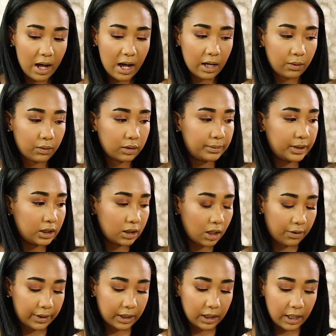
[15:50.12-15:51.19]
I will be
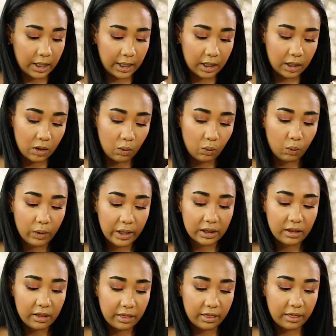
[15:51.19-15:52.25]
going in with
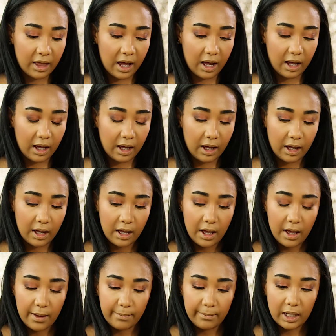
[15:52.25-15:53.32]
the
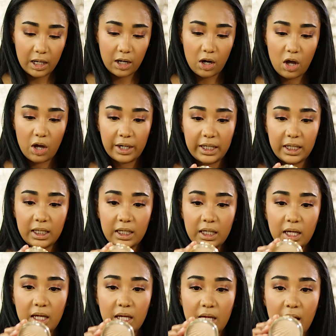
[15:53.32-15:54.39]
Milani
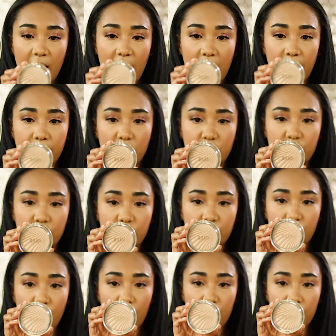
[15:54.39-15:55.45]

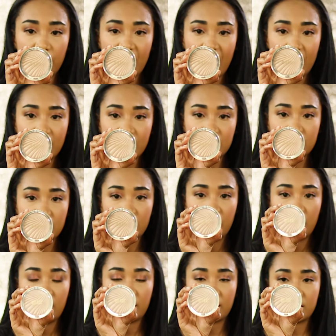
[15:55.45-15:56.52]
Strobelight.
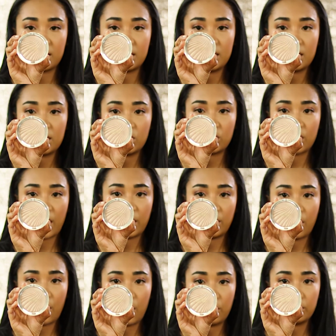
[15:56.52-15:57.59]
This is in the shade
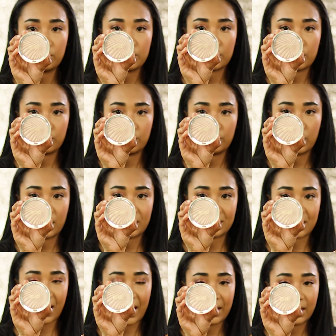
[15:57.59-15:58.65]
02
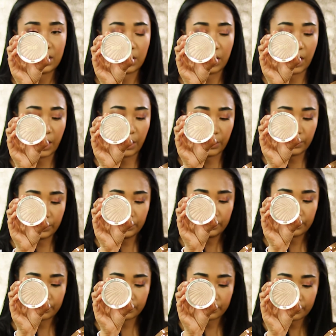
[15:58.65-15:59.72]
Dayglow,
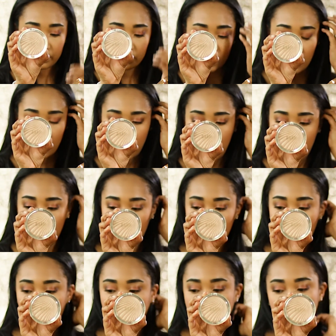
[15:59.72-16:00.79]
and
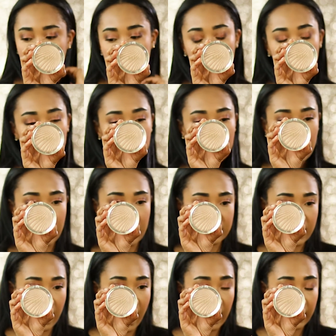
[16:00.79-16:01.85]
I'll be using the shade as
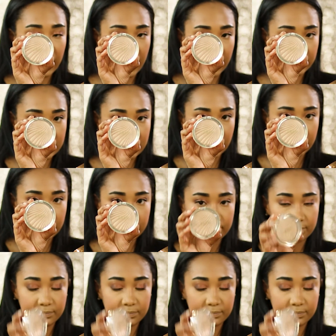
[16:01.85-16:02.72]
a highlighter.